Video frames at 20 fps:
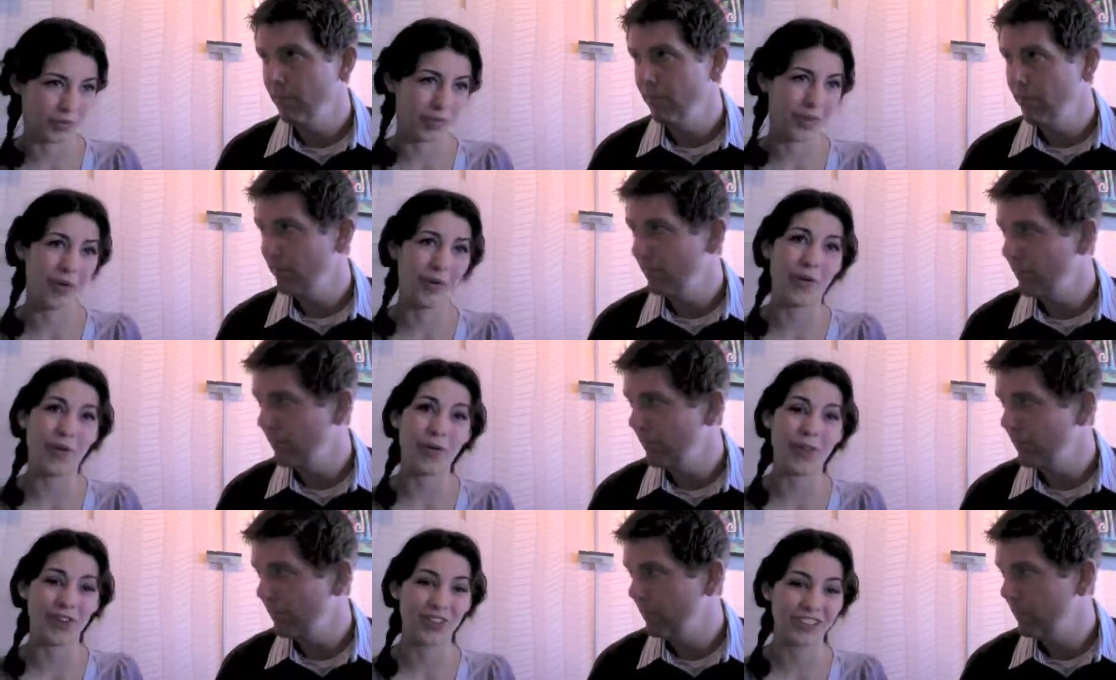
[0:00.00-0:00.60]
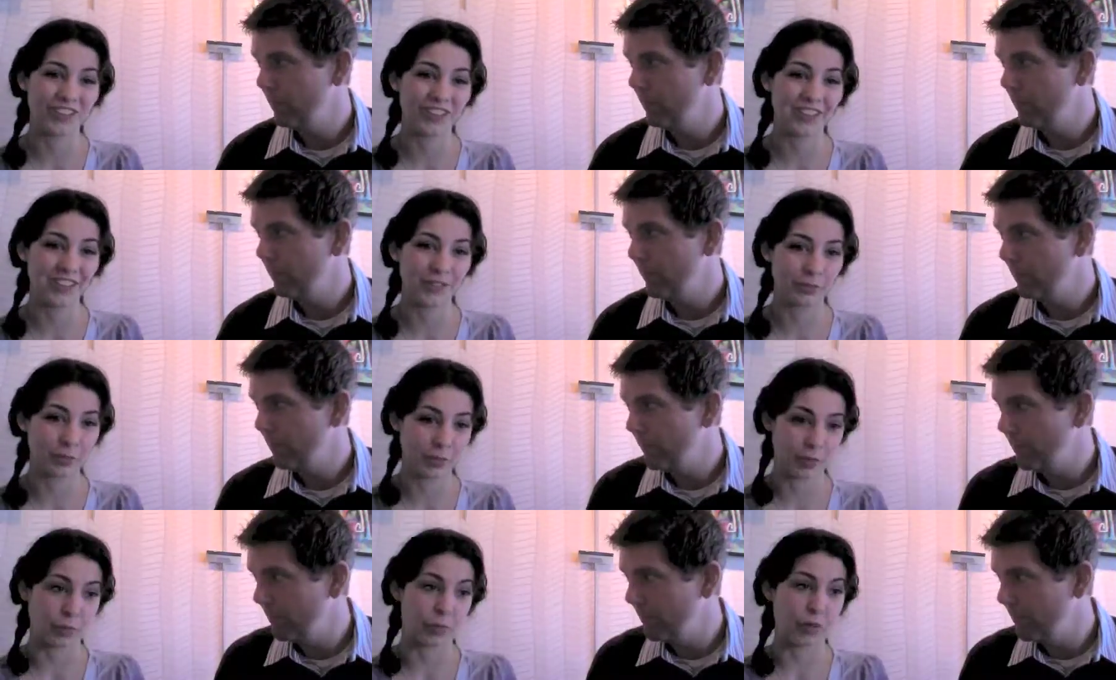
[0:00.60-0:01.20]
Speaker 1: the whole,
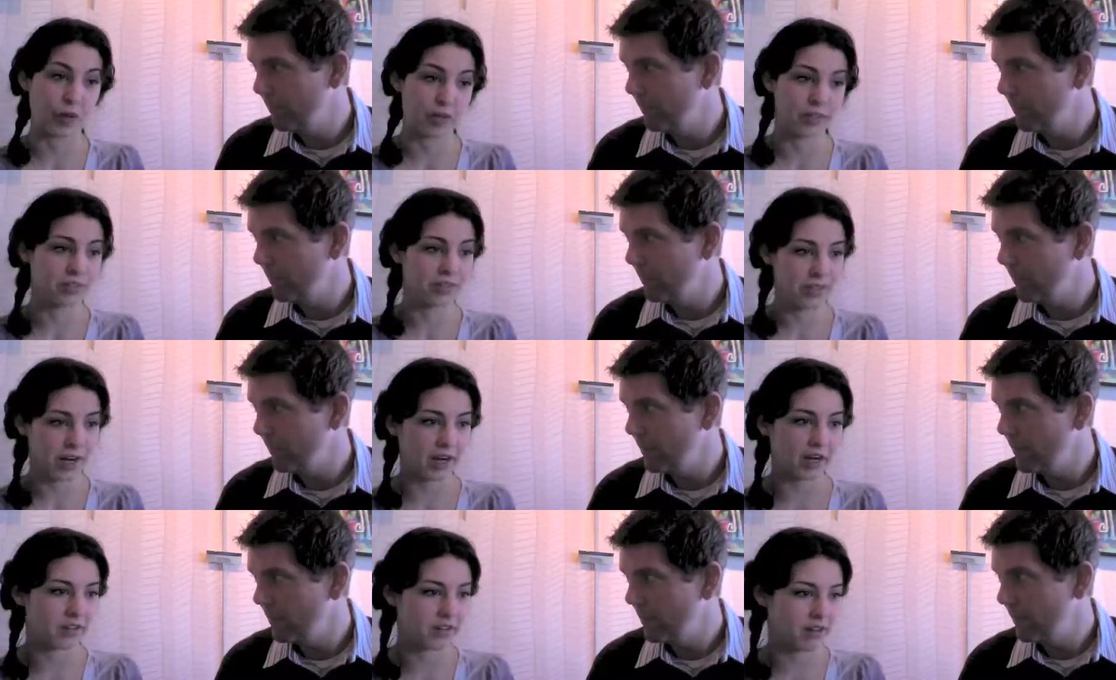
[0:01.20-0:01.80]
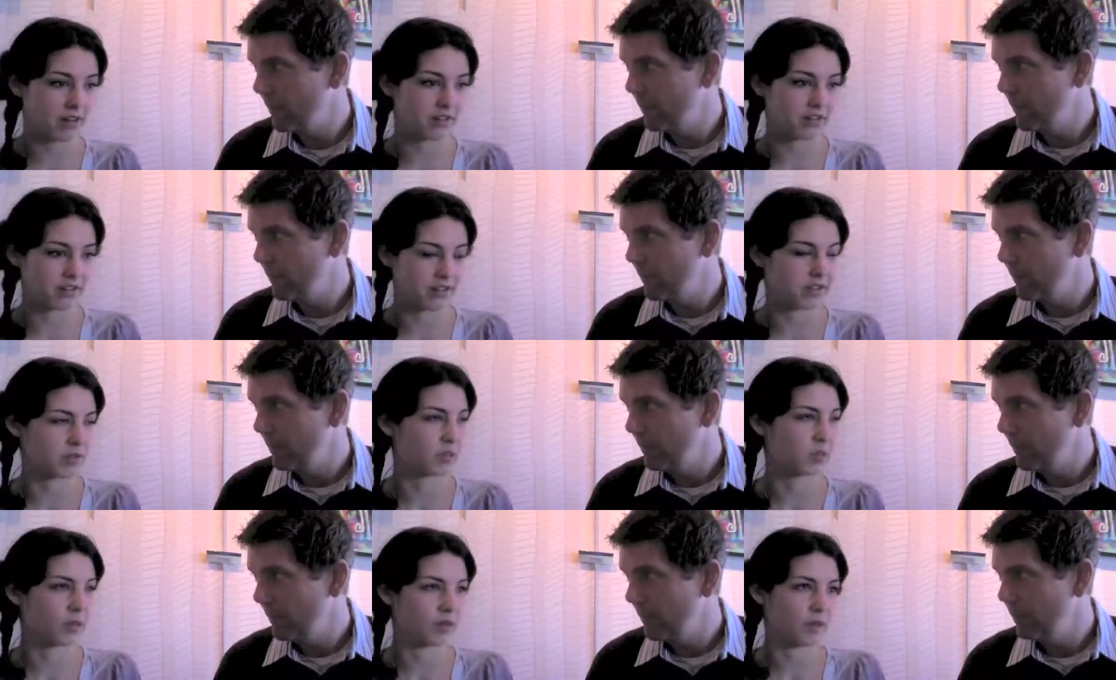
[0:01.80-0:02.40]
one, an entire continent
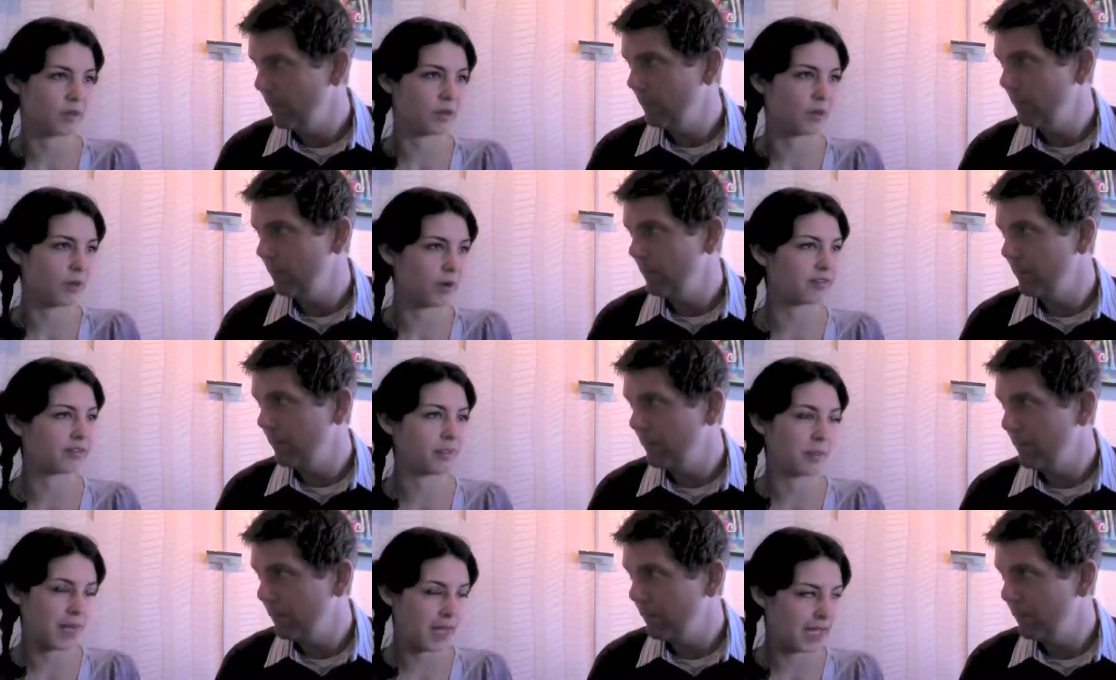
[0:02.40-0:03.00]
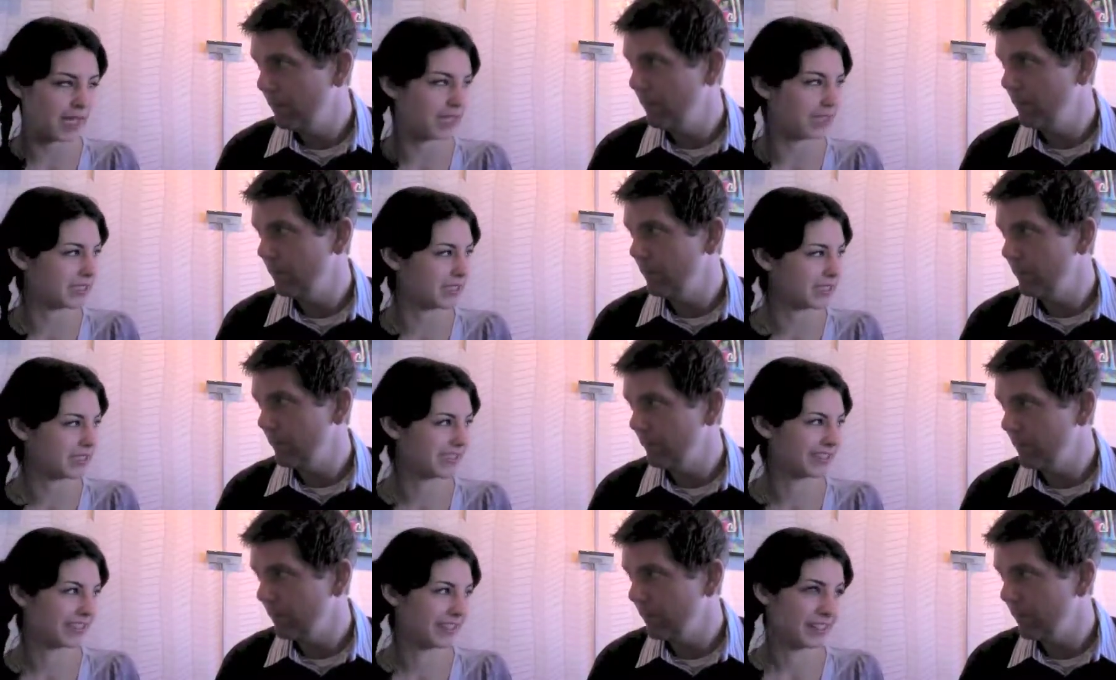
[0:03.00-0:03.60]
is withering away from
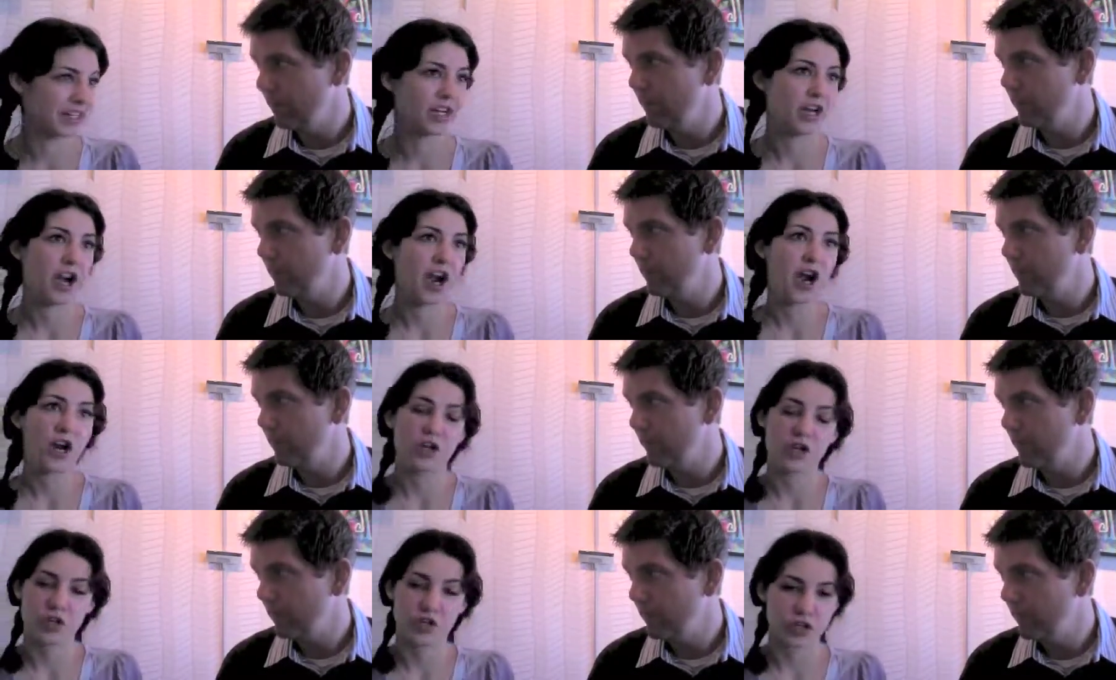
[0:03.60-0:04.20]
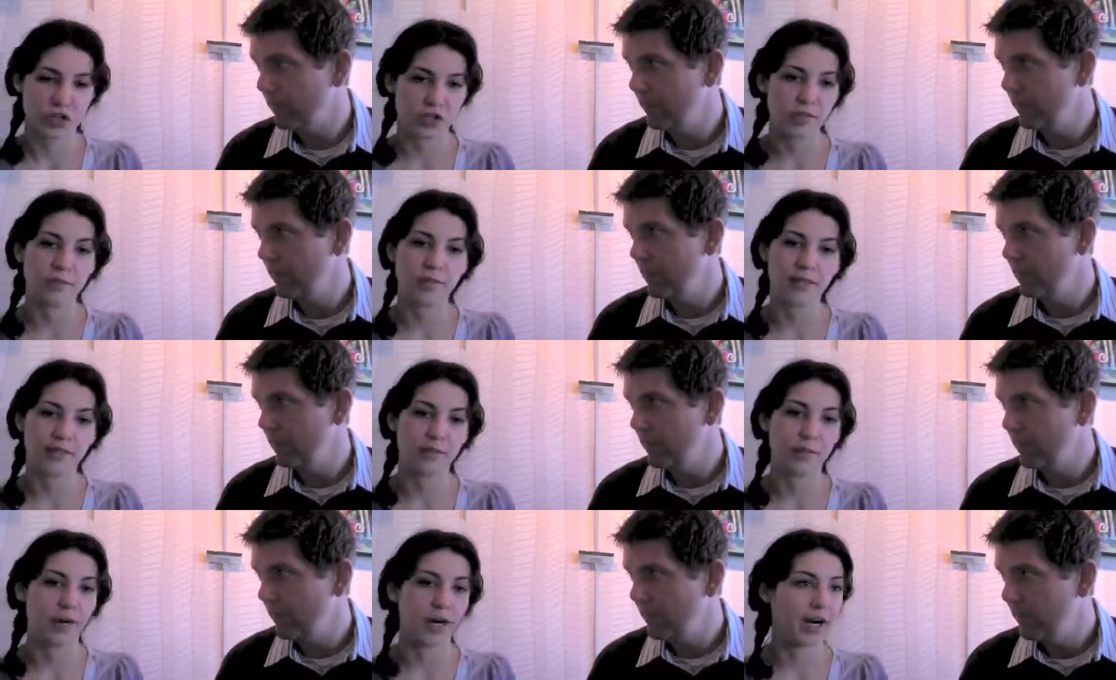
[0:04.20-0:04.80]
AIDS. Should
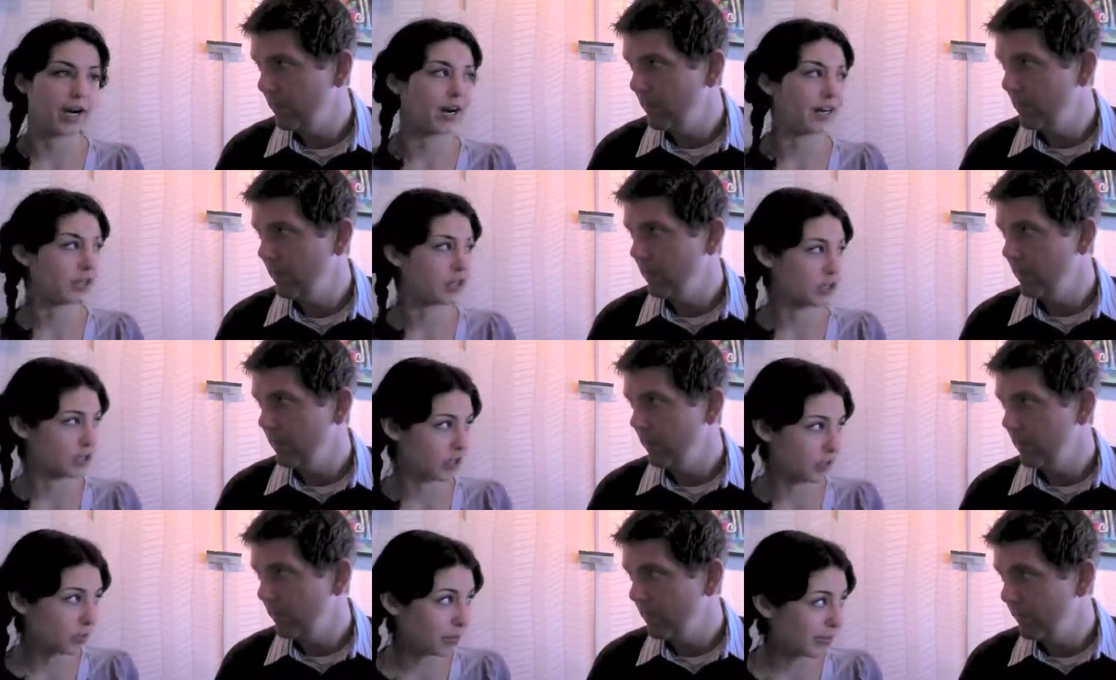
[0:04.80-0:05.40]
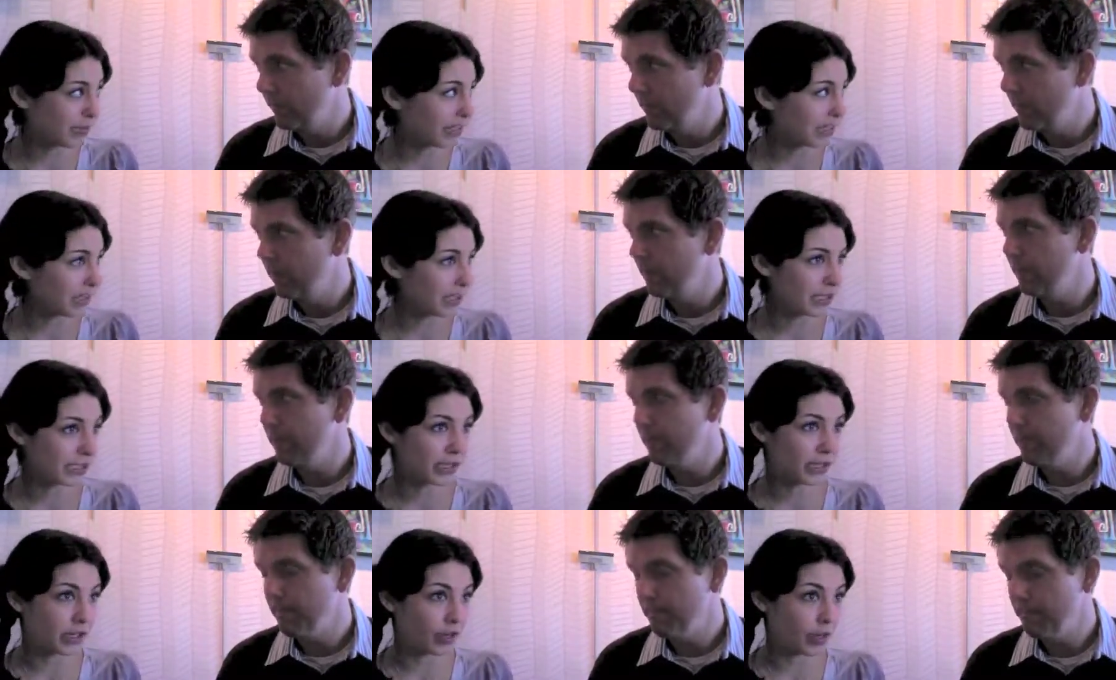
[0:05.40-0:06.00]
be aware, should be, you